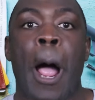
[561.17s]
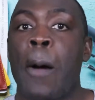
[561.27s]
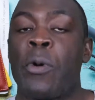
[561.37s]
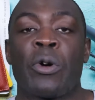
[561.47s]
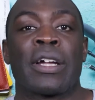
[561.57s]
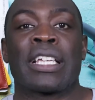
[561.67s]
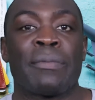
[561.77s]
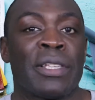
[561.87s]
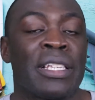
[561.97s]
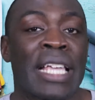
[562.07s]
I'm already
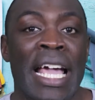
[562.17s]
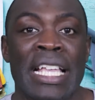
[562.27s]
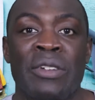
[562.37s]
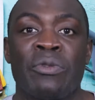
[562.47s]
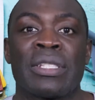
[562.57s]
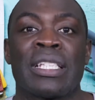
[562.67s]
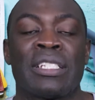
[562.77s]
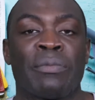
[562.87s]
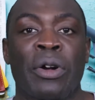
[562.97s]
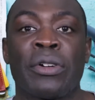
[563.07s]
communicating with this
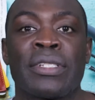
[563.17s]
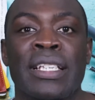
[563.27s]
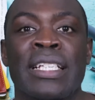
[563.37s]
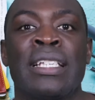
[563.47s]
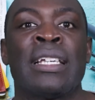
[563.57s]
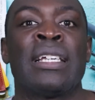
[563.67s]
person,